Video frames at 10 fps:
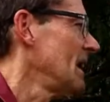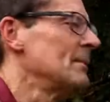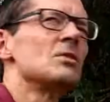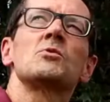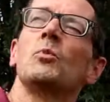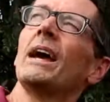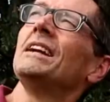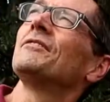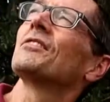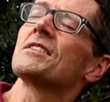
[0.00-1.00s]
I'm just
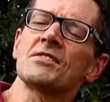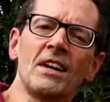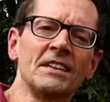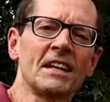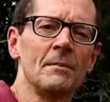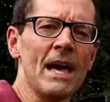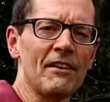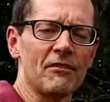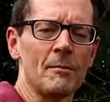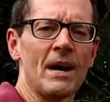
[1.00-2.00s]
waiting for the sun to come
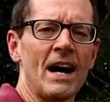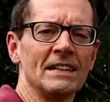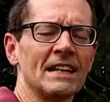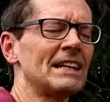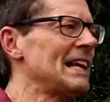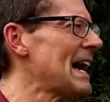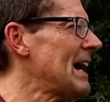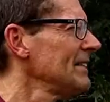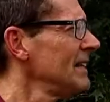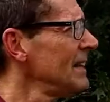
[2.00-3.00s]
out from behind the
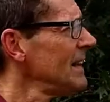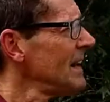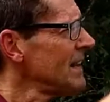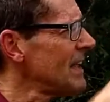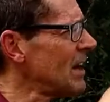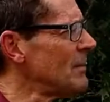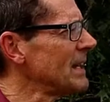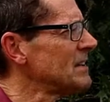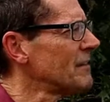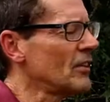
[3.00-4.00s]
cloud. That'll
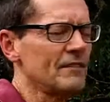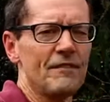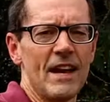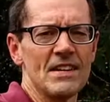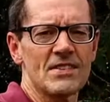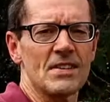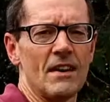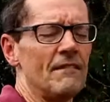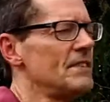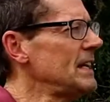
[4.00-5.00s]
make the front face
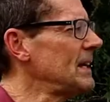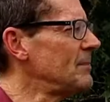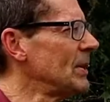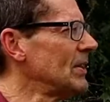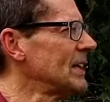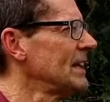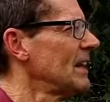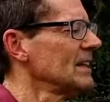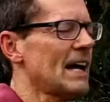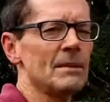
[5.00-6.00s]
of the building
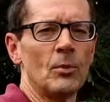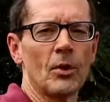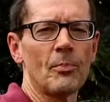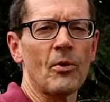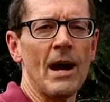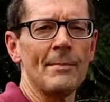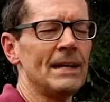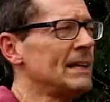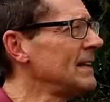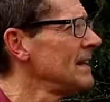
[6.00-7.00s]
a lot more
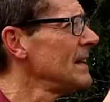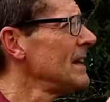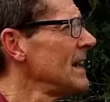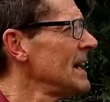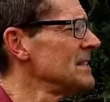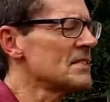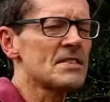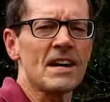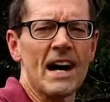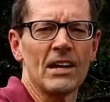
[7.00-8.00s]
prominent, and the
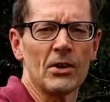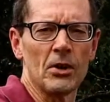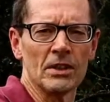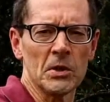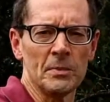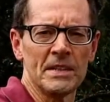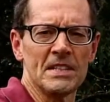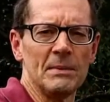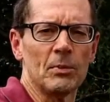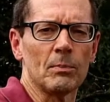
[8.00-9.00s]
sky will go a little bit
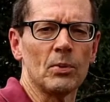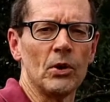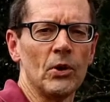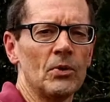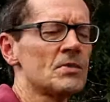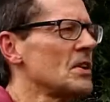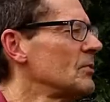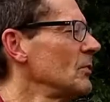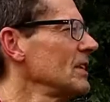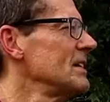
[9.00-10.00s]
deeper blue. So it
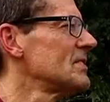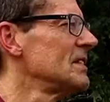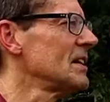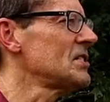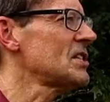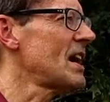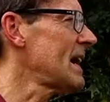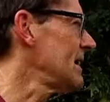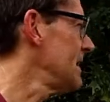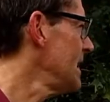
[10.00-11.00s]
really is a nice
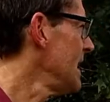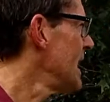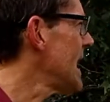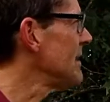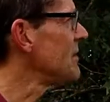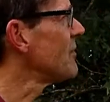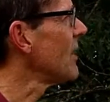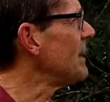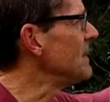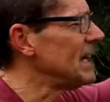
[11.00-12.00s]
shot. I have it
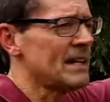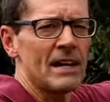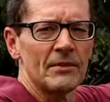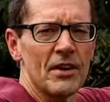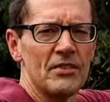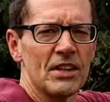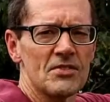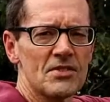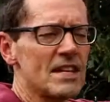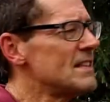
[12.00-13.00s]
framed in. I don't know if you can
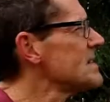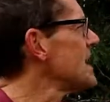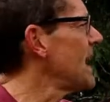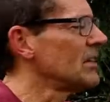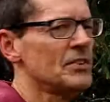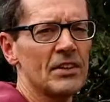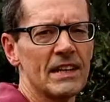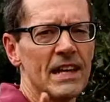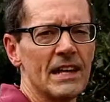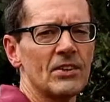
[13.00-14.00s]
see this angle. No, you
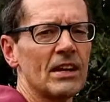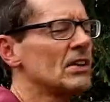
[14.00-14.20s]
can't. You're in